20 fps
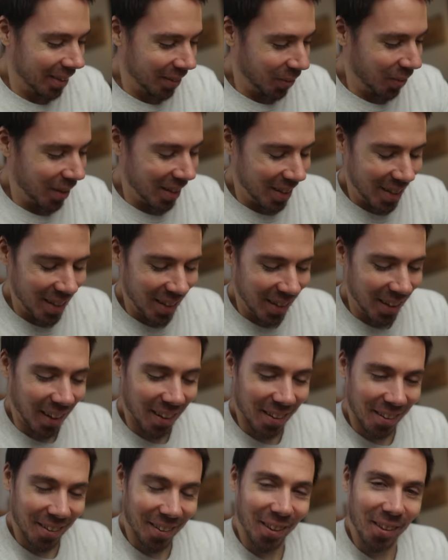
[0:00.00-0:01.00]
We need
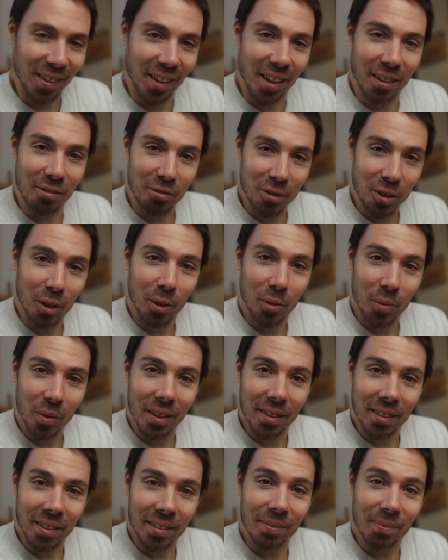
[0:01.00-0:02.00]
that in our lives, don't
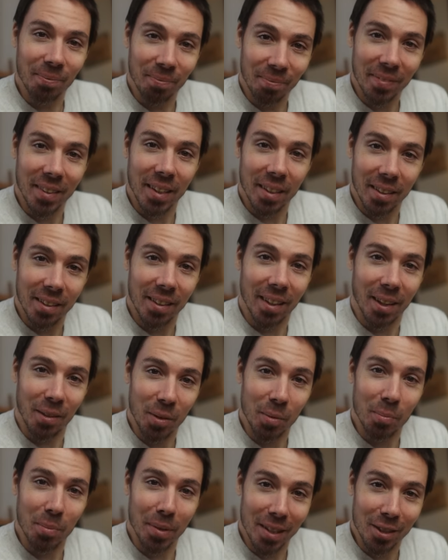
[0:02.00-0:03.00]
we? That
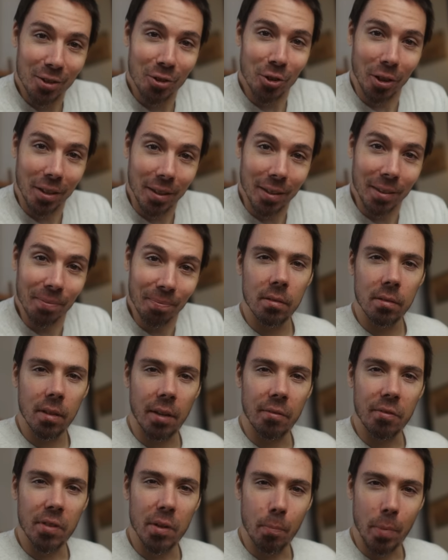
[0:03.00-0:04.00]
would bring joy.
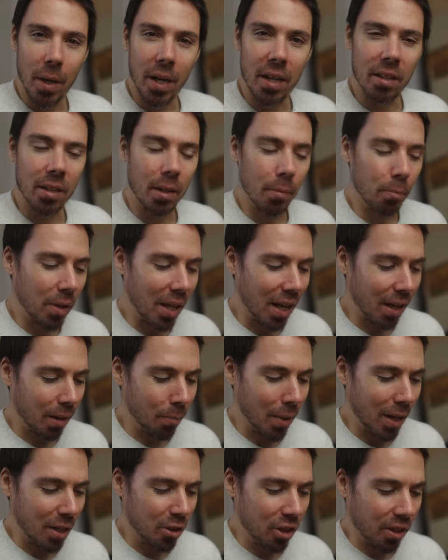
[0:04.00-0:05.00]
I've debated the
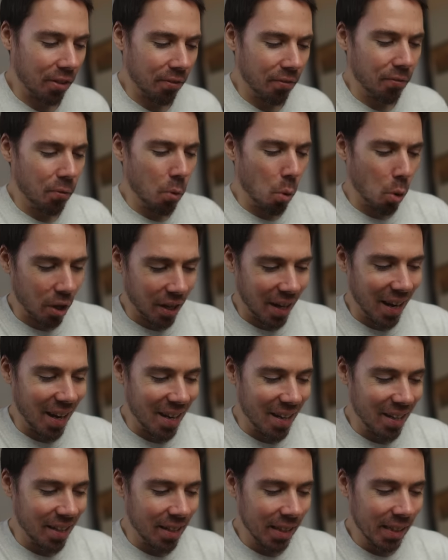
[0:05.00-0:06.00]
Blackmagic
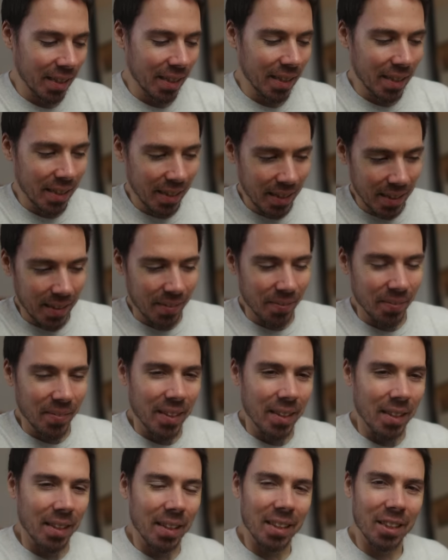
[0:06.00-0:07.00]
4K.
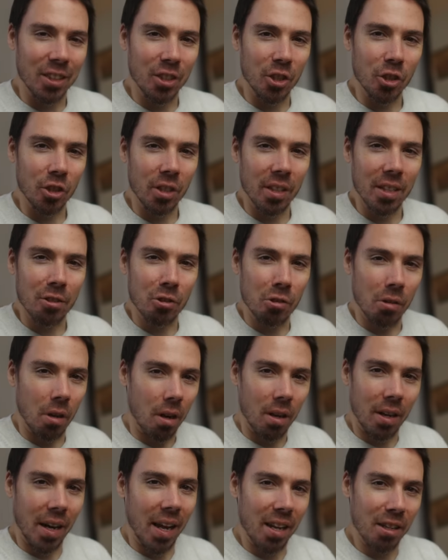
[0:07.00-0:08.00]
It's
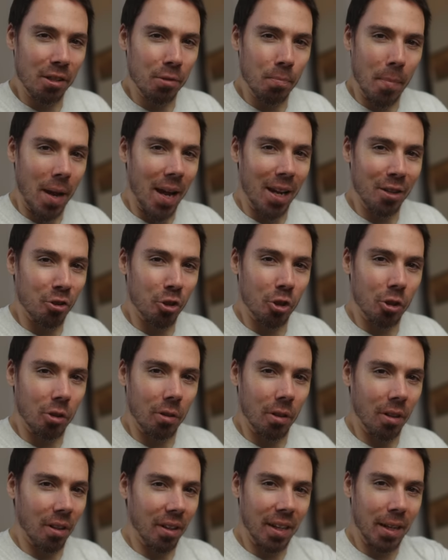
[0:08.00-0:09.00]
not as
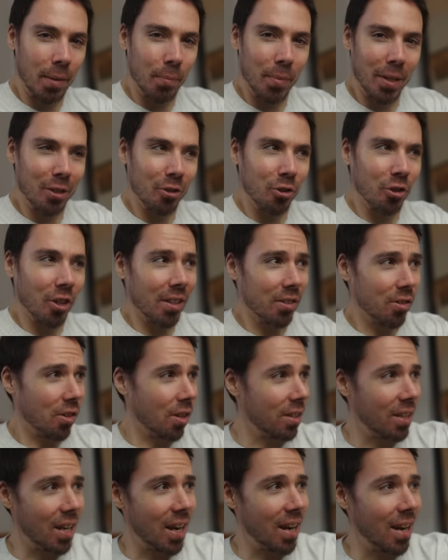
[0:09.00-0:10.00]
magical an image as
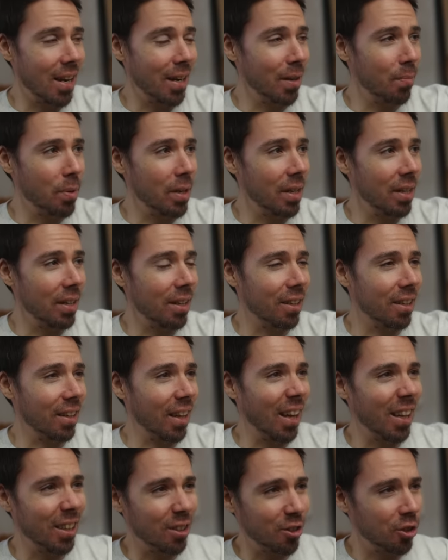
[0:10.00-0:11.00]
the 1080p, and
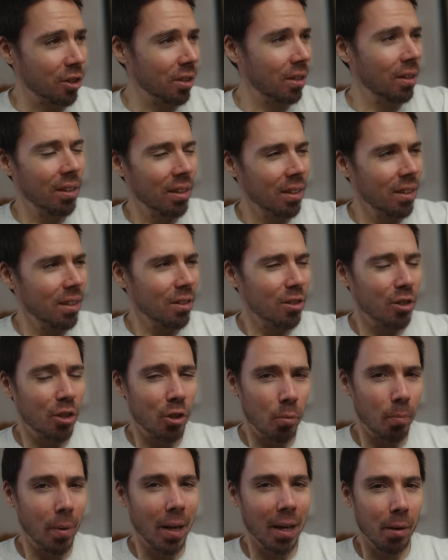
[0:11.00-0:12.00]
that's
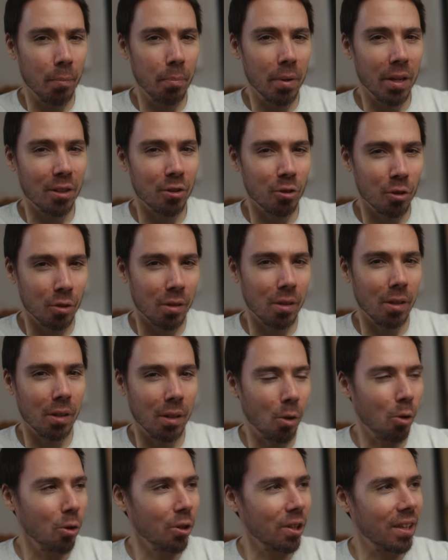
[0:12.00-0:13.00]
2 megapixel
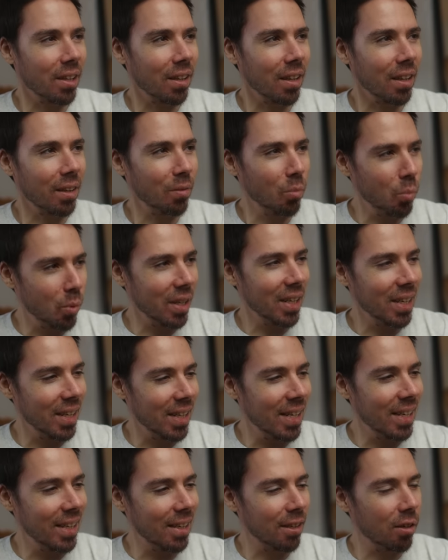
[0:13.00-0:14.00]
glory that we
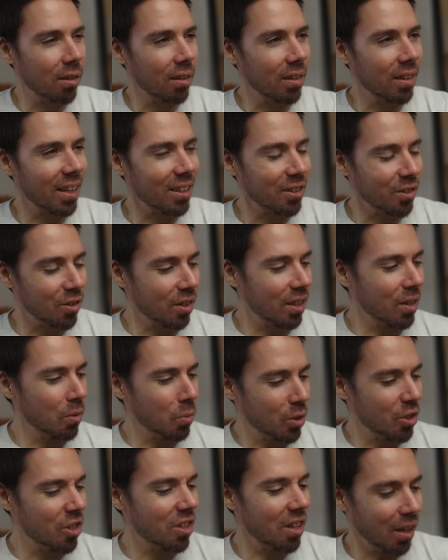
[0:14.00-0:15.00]
need. It
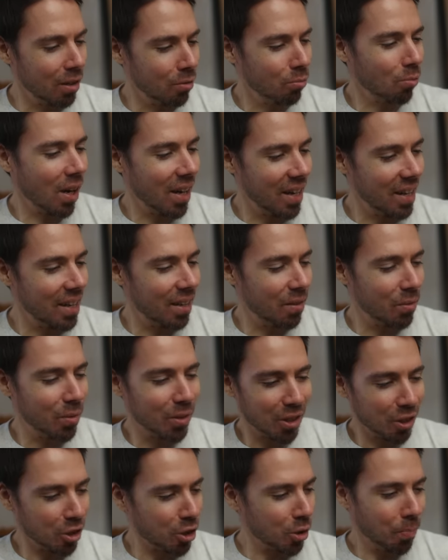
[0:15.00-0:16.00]
was done right. It
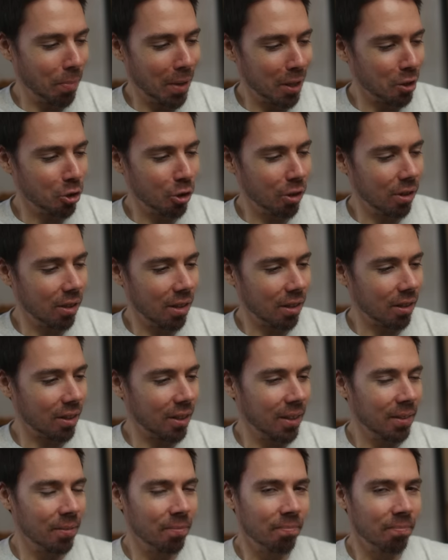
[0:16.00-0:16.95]
was a special look.